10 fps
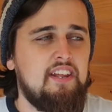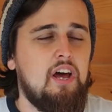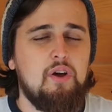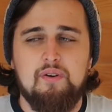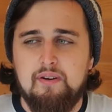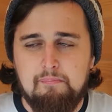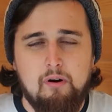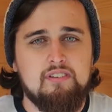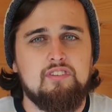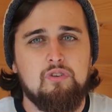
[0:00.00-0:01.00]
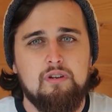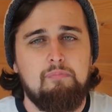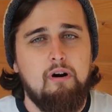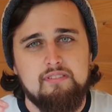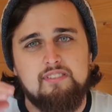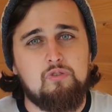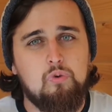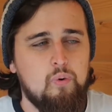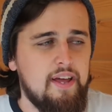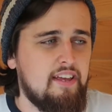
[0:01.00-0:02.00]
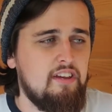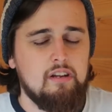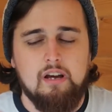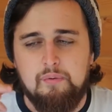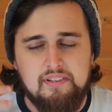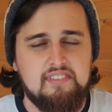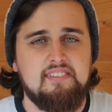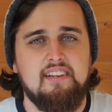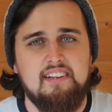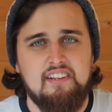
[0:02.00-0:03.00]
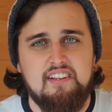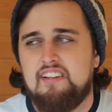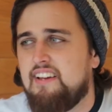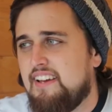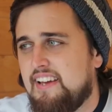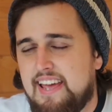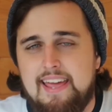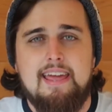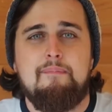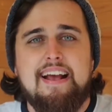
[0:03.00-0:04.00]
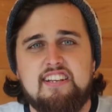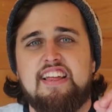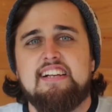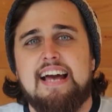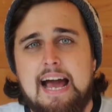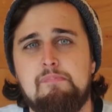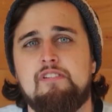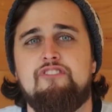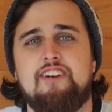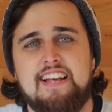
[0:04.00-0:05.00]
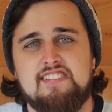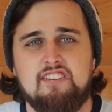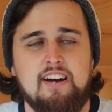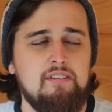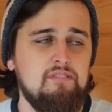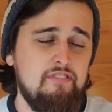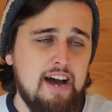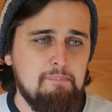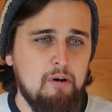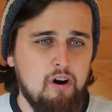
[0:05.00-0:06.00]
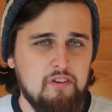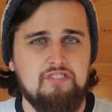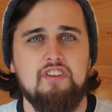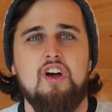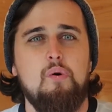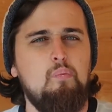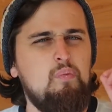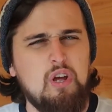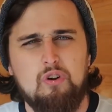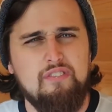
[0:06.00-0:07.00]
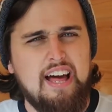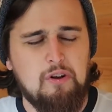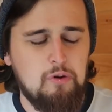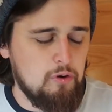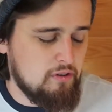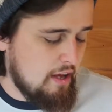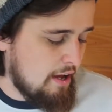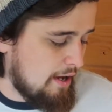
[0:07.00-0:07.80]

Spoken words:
You know, Barnes is quick. You know, he makes things happen for Leicester, and without Barnes, we don't look that good.